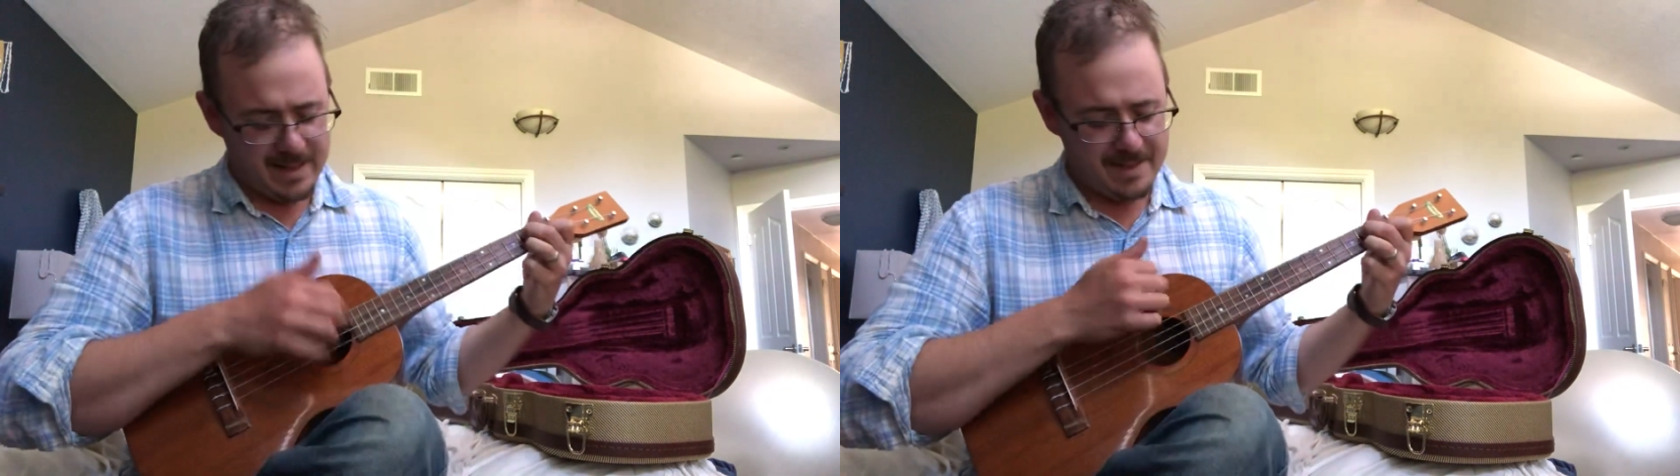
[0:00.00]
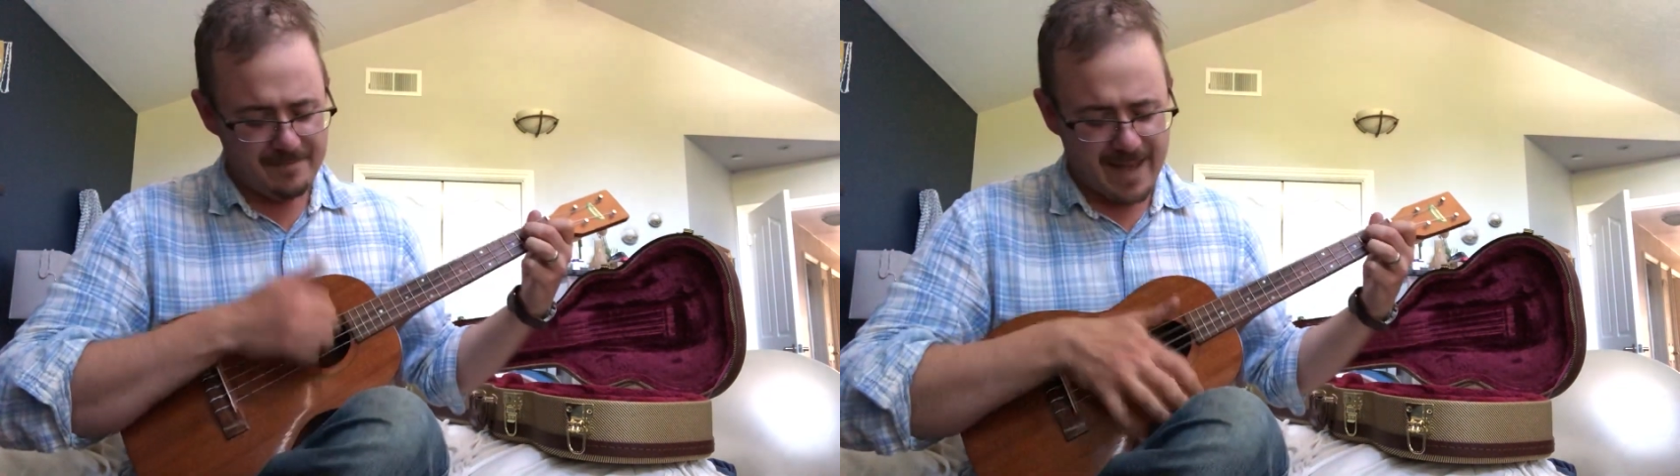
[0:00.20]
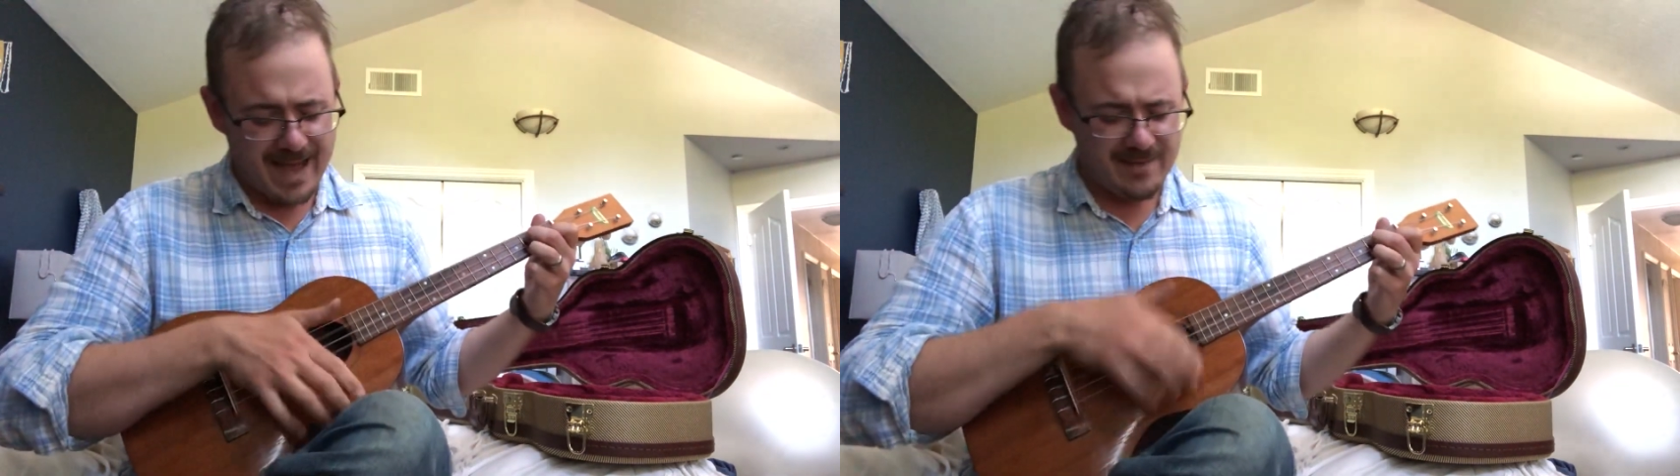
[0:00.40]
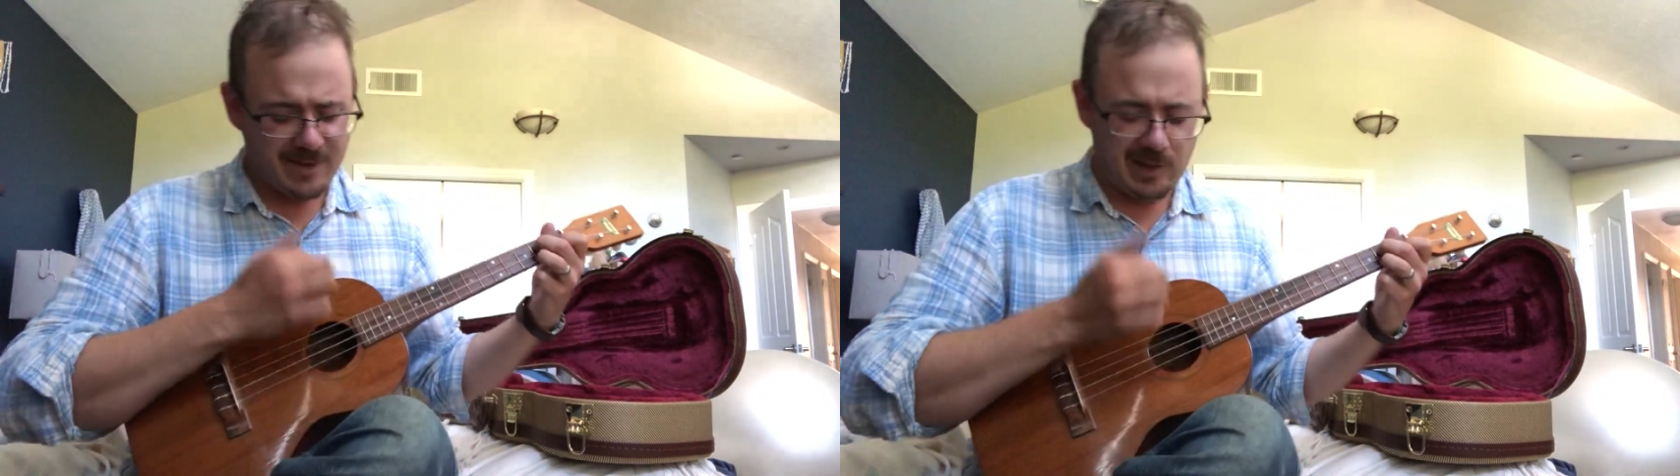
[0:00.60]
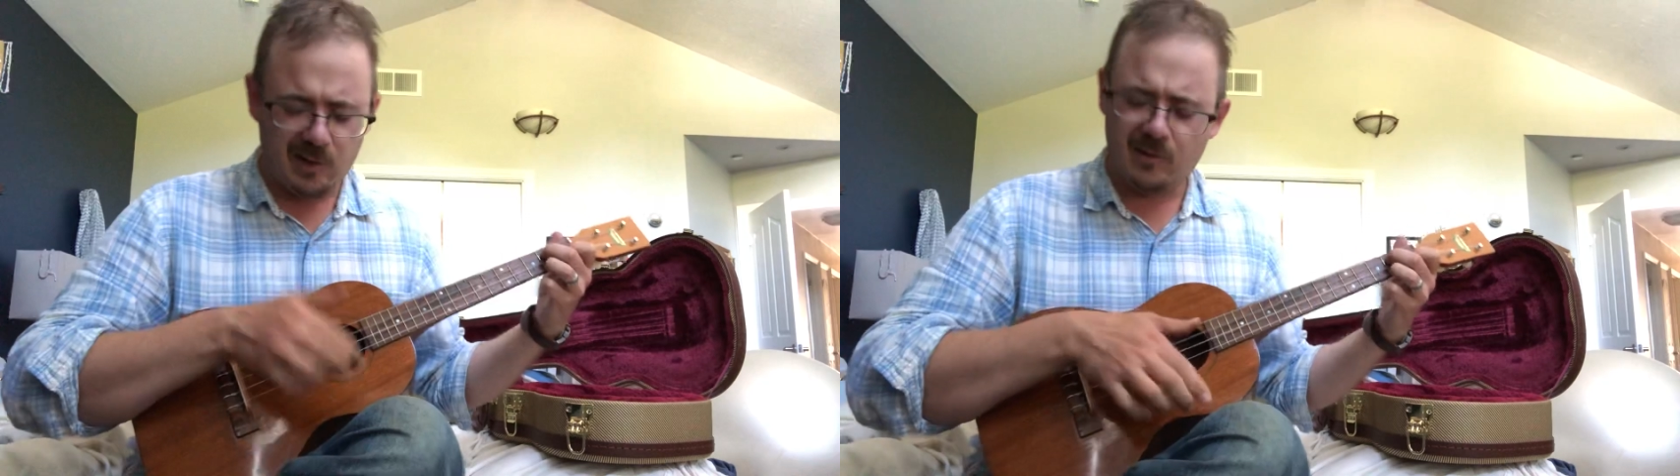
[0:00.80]
and by the
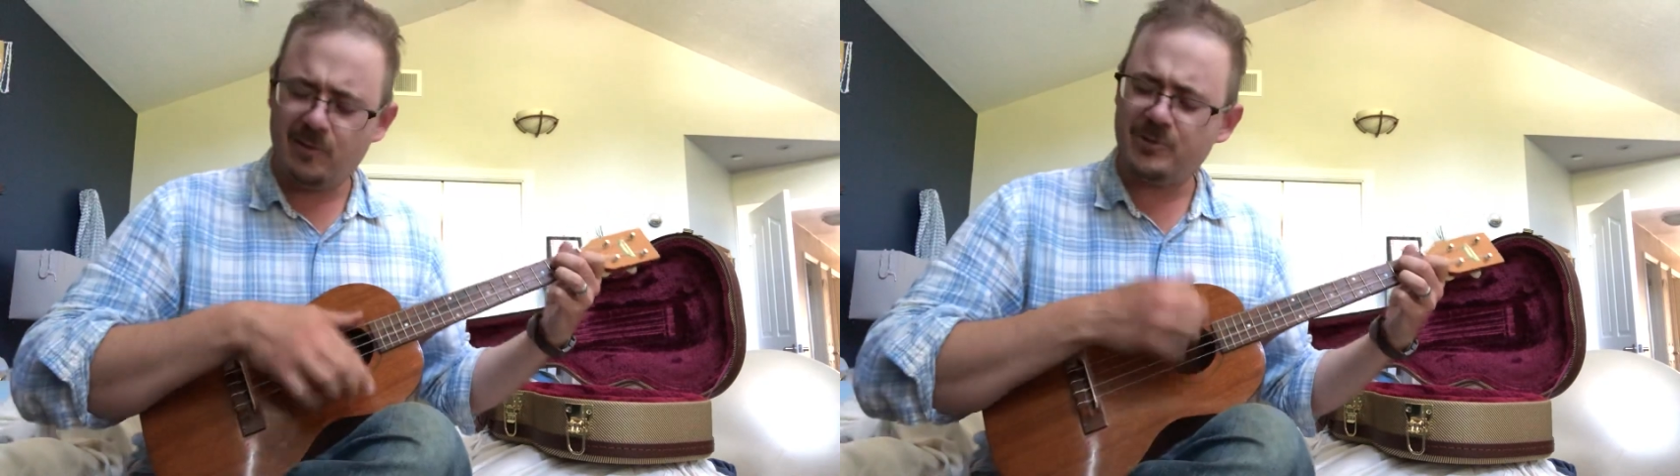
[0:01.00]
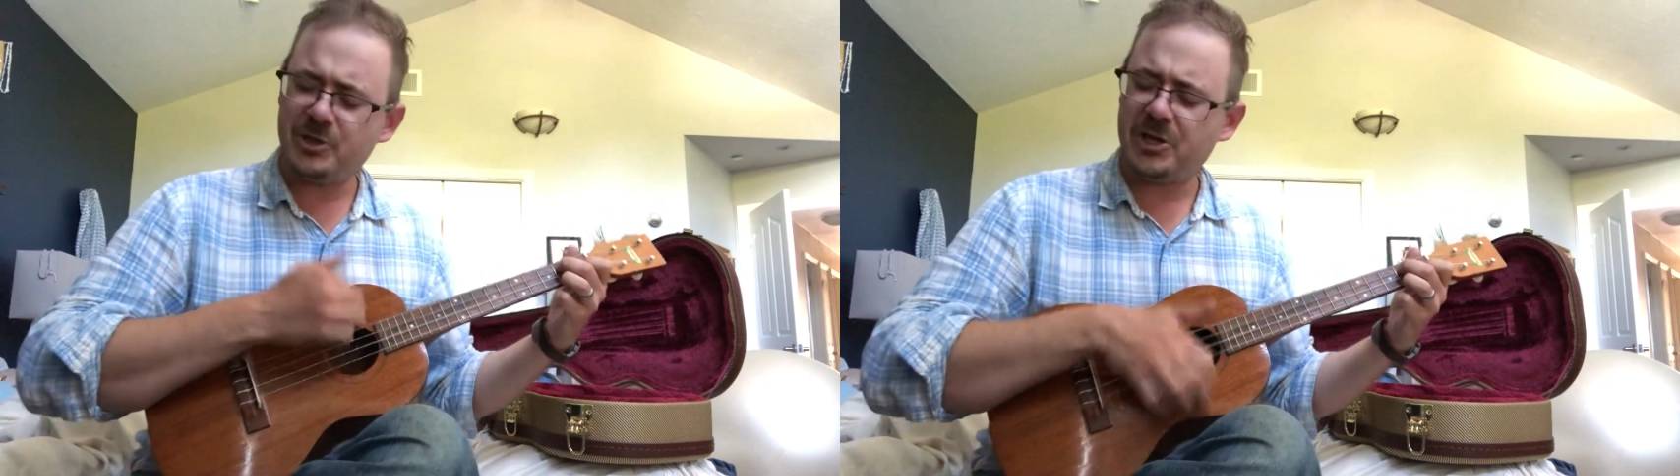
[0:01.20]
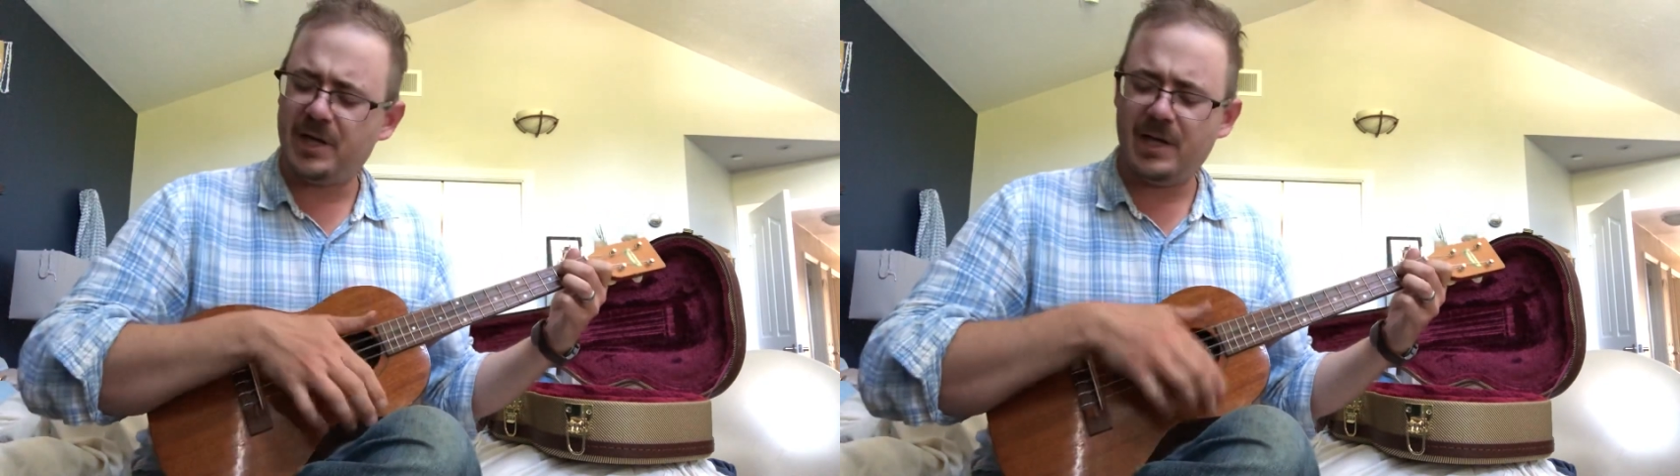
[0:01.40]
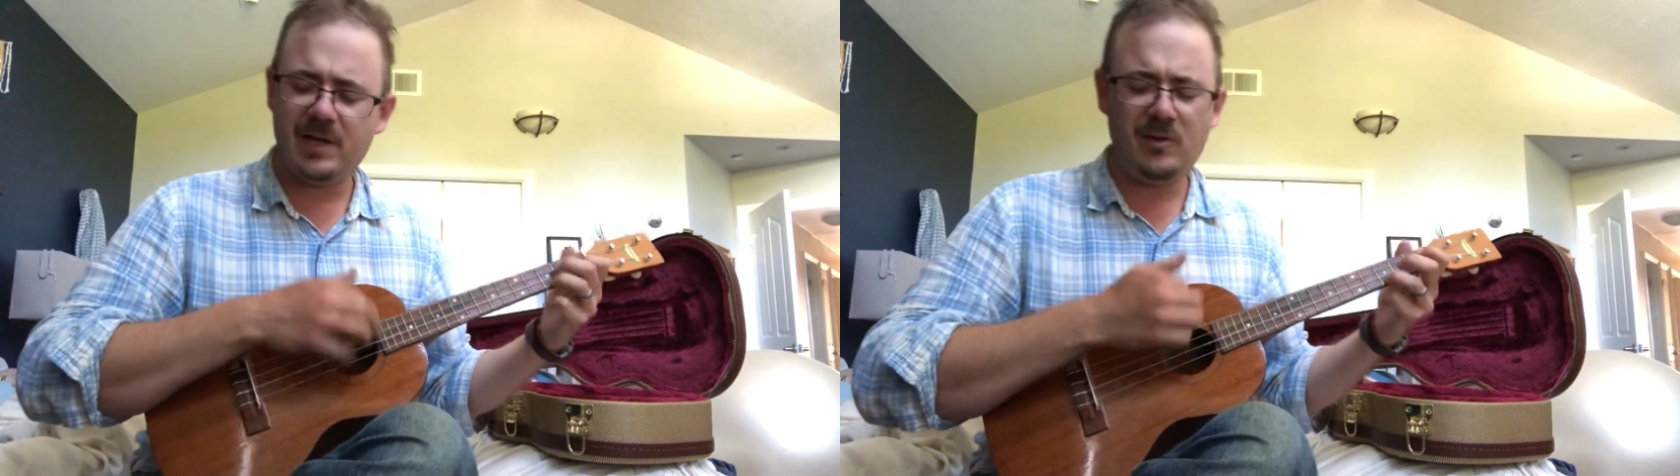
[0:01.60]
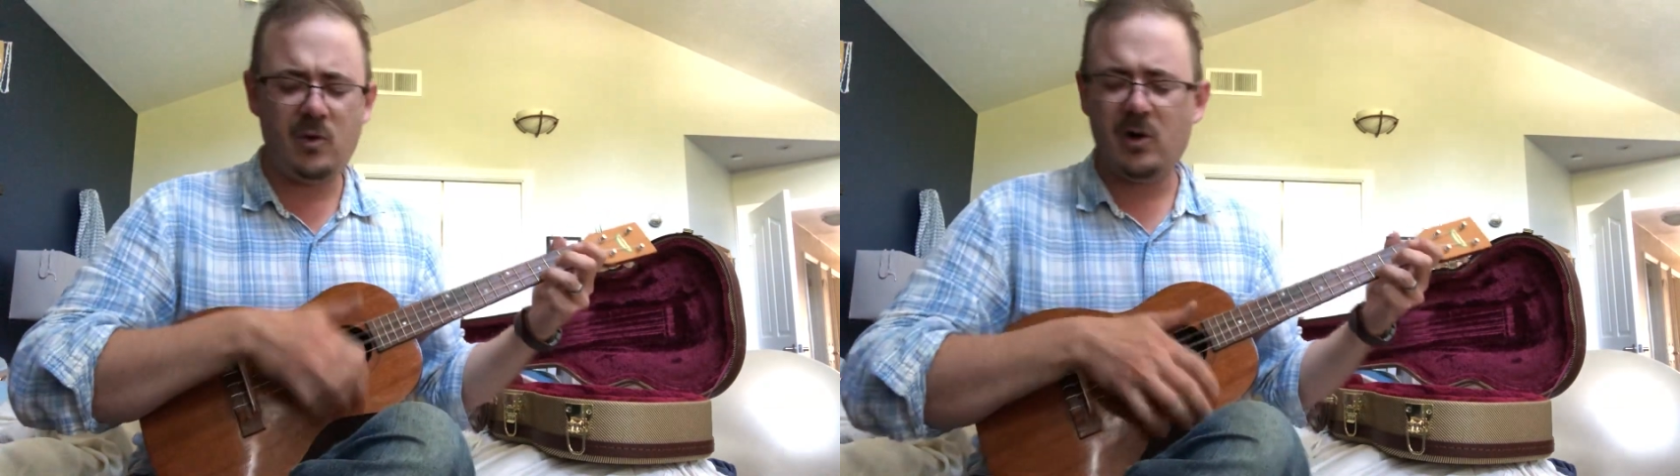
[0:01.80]
clothes
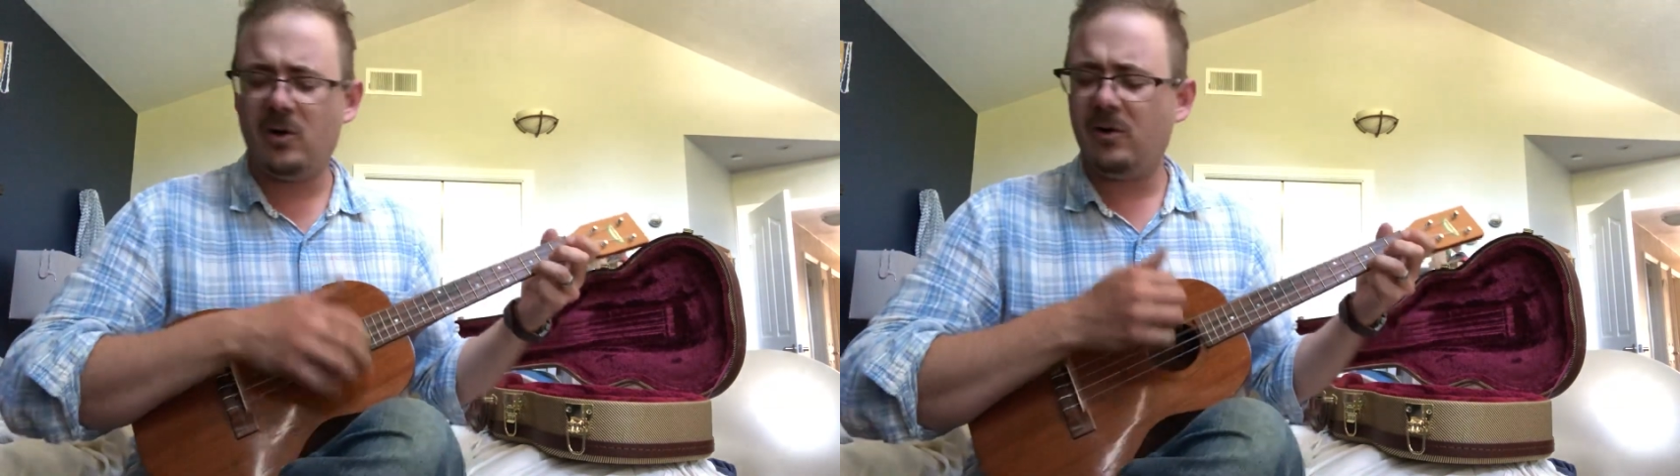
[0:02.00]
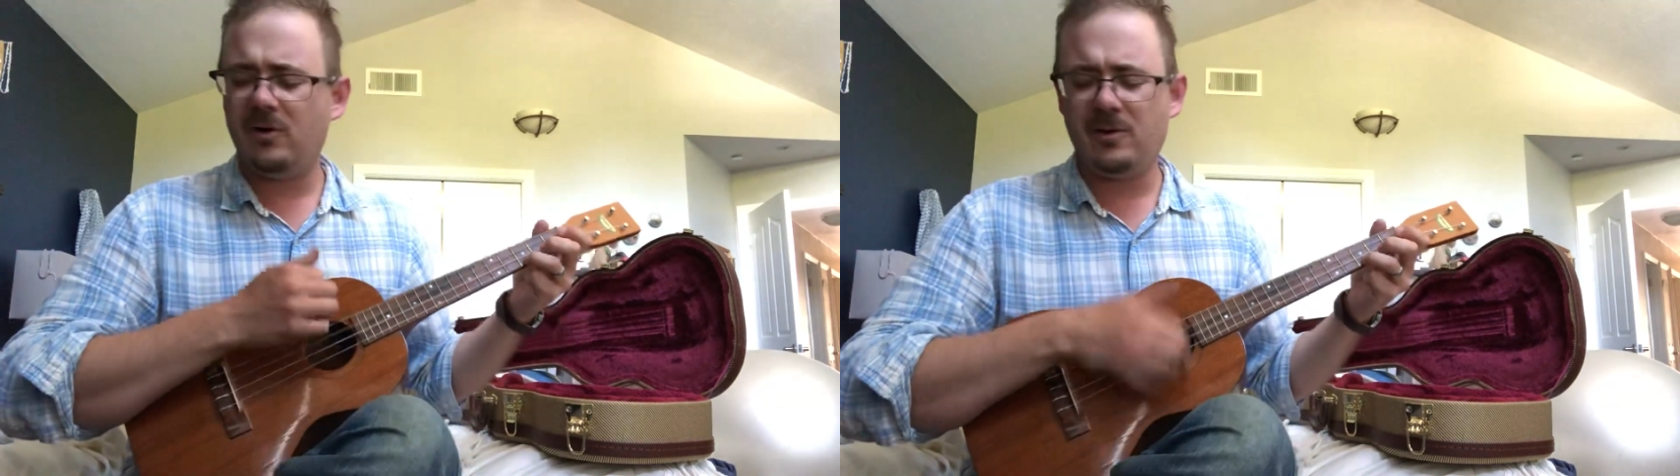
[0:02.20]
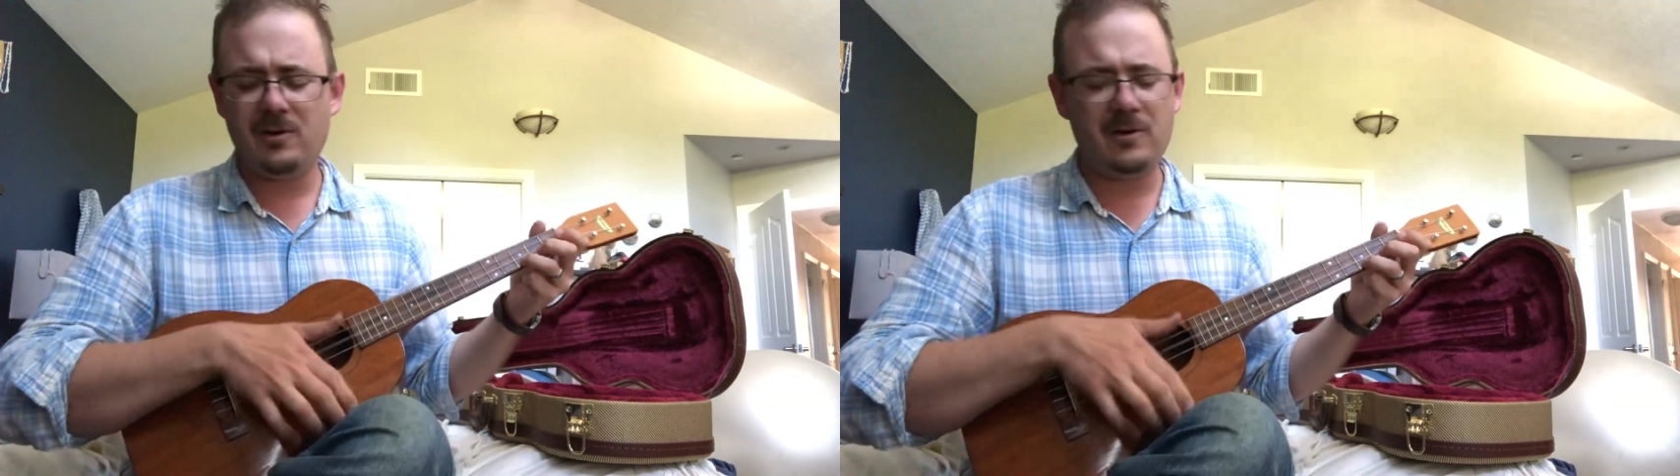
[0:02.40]
she wore.